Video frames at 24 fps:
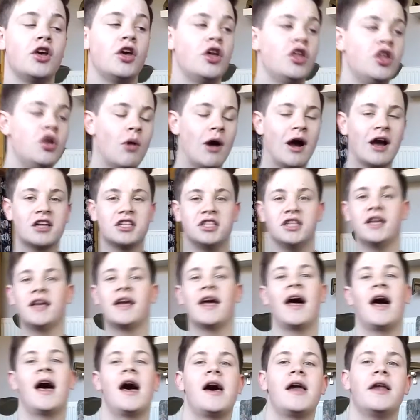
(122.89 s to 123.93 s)
you actually
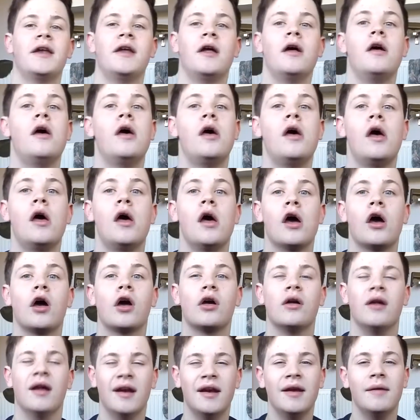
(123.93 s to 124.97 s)
can
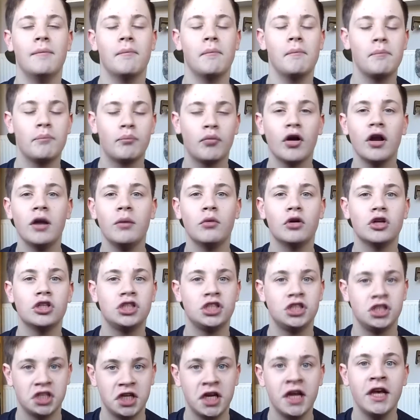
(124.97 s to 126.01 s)
pretty much
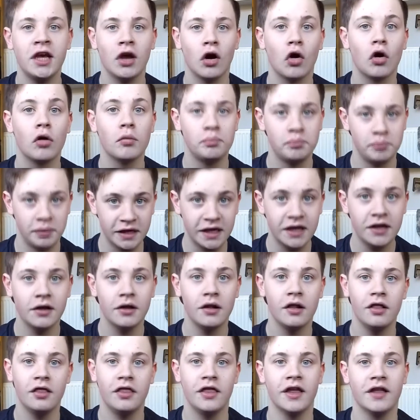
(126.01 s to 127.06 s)
cheat or beat
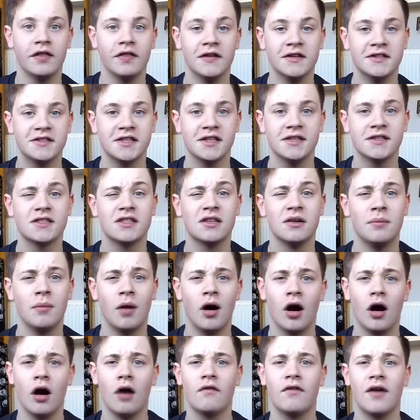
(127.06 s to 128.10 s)
the system
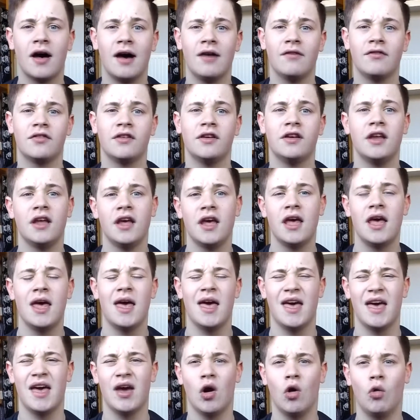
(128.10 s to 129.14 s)
of having
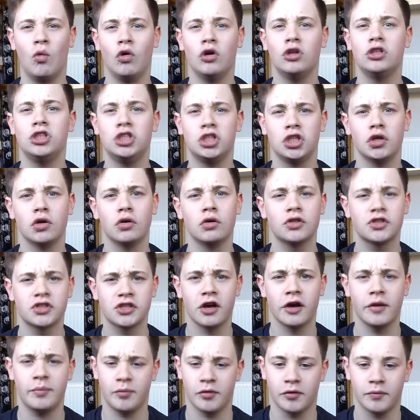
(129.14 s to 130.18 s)
a 1 joule
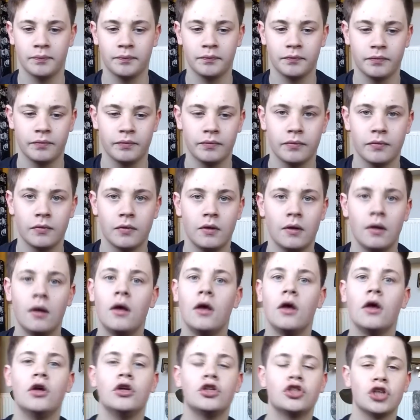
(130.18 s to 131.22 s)
sniper.
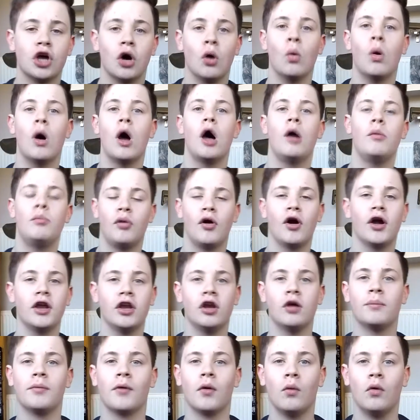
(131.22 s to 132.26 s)
So point
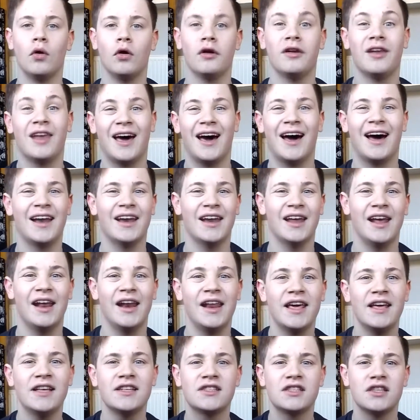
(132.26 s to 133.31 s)
number 1, and it
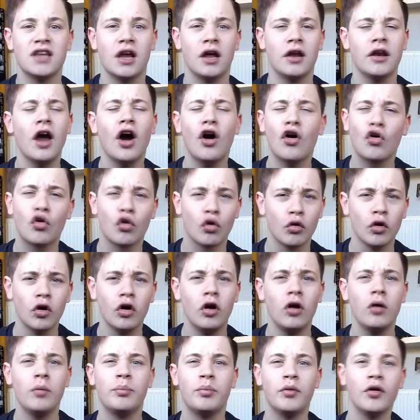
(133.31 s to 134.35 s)
is not
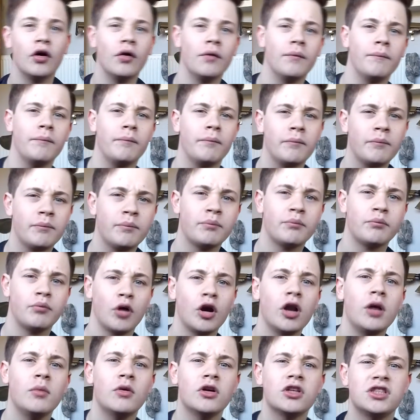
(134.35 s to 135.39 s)
cruel, but
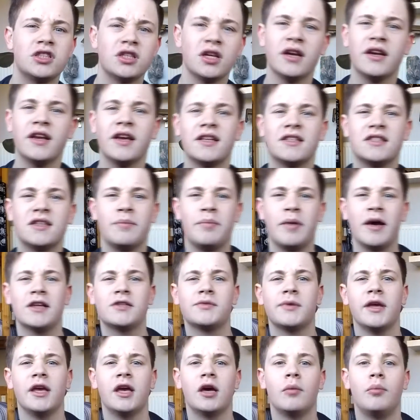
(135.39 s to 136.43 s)
pretty much I think it's the best
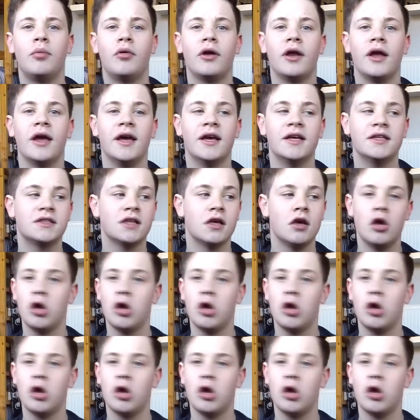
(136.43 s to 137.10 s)
way you could put it, is